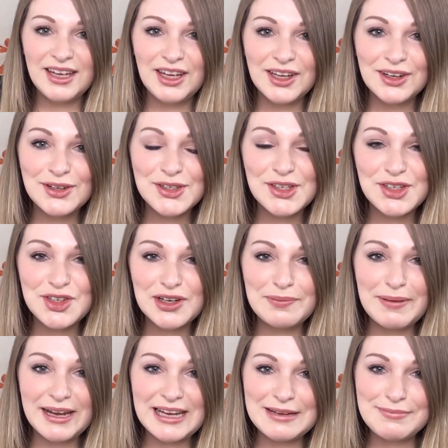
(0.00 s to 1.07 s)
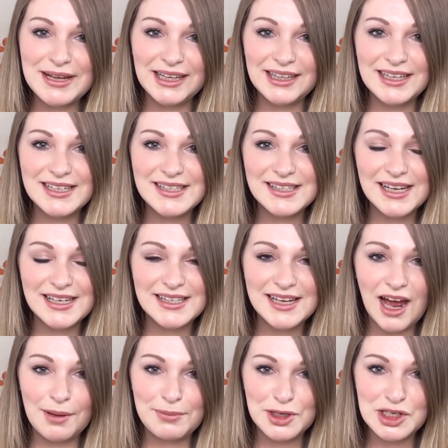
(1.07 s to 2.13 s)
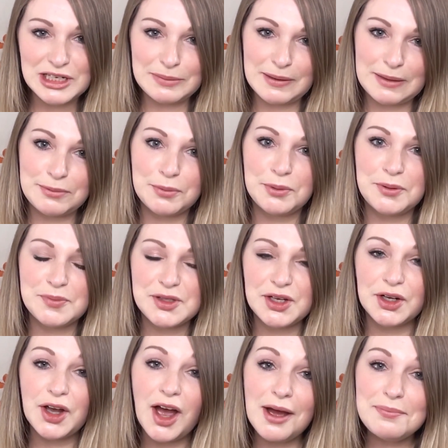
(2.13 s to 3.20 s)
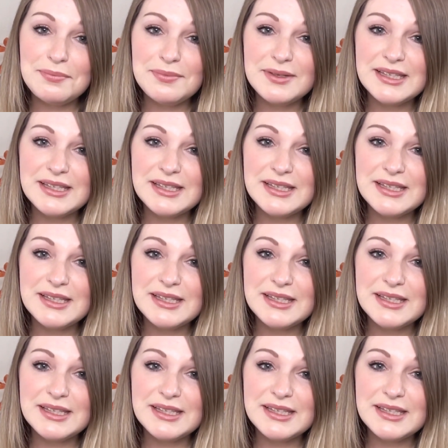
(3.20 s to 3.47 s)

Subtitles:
You can also join my email list at talmuchleypaperblooms.com